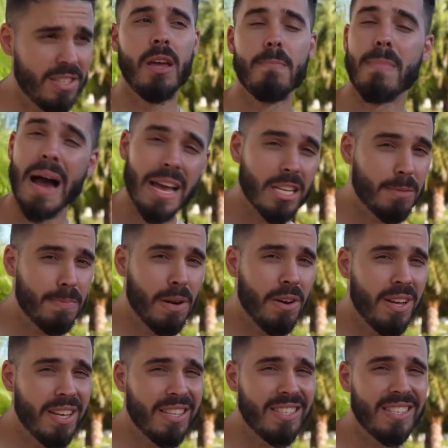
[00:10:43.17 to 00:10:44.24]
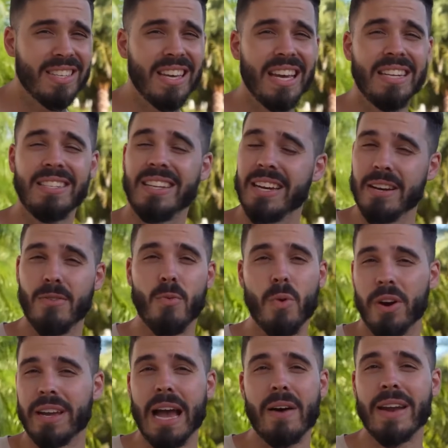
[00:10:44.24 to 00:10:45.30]
In my experience, it didn't
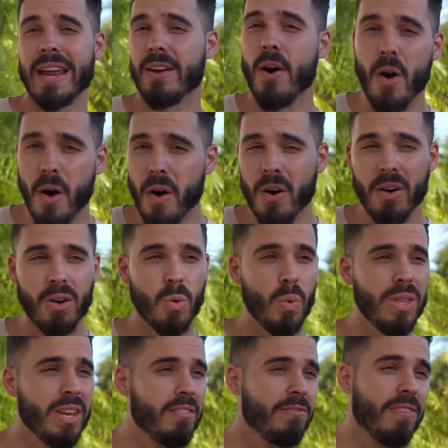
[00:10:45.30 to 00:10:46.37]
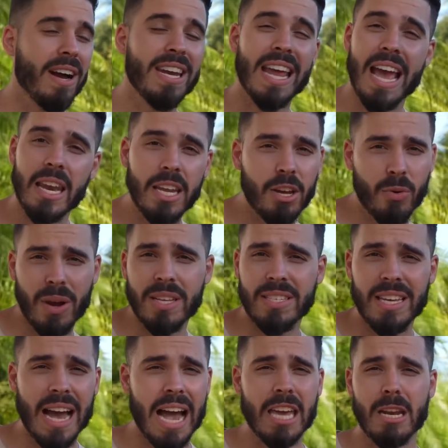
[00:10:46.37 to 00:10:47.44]
work out at all. We didn't find any
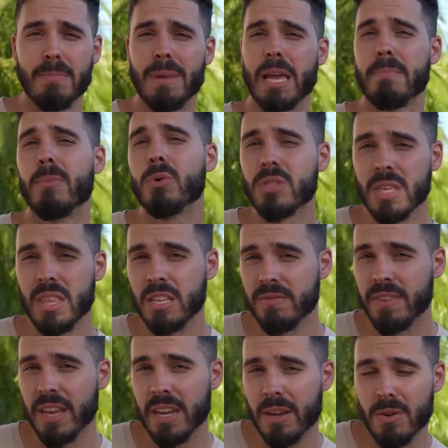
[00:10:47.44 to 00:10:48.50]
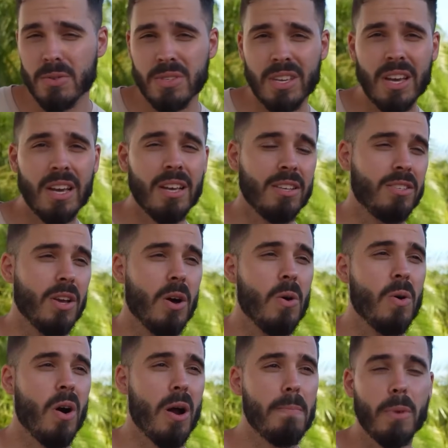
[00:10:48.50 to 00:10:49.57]
crazy item like most of these videos.
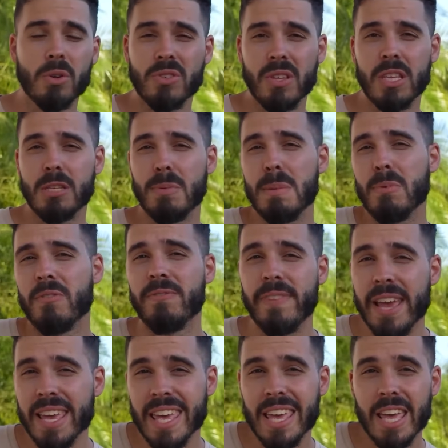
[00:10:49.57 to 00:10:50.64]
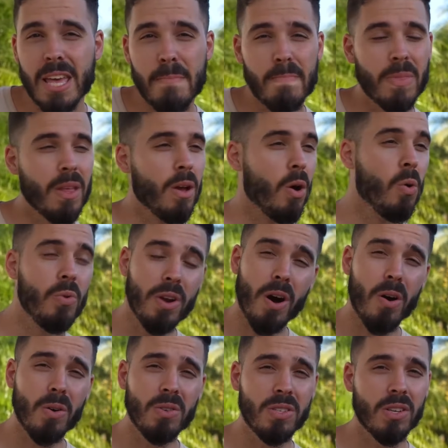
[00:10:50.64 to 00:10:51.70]
So are most of these people faking it? Who
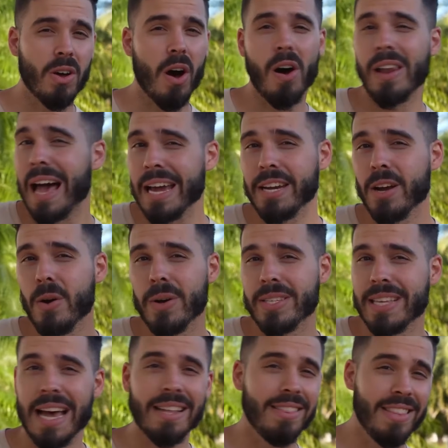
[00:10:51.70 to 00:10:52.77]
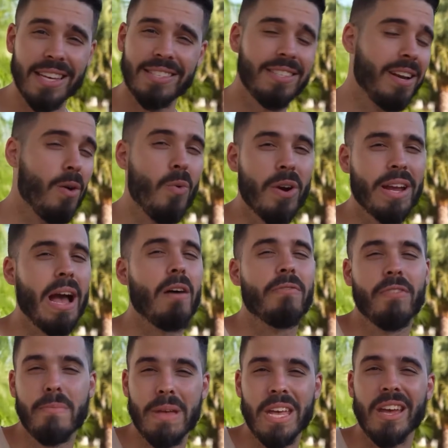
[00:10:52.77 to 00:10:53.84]
knows? All I know is that this didn't work out
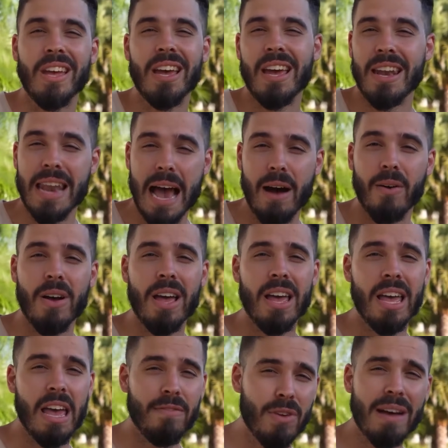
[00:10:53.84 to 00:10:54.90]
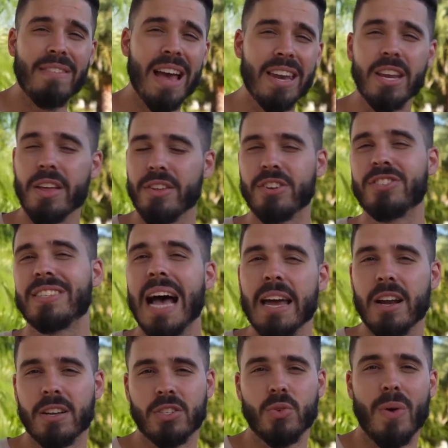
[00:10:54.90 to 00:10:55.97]
for me. Now, if you have any other side
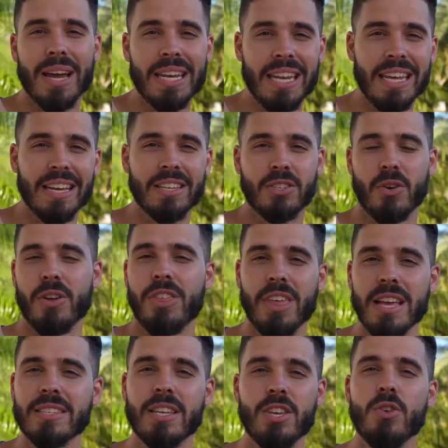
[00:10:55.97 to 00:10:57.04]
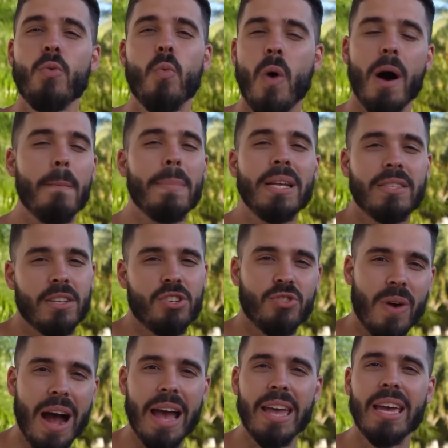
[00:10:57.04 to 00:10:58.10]
hustle ideas or things that you want me to
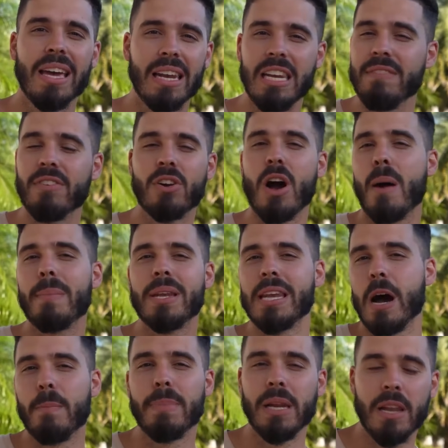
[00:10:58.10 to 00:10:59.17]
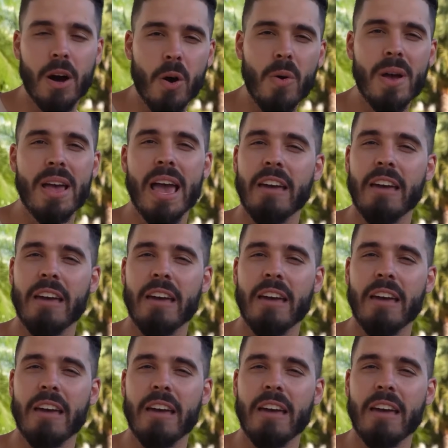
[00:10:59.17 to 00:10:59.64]
try, leave a comment down below.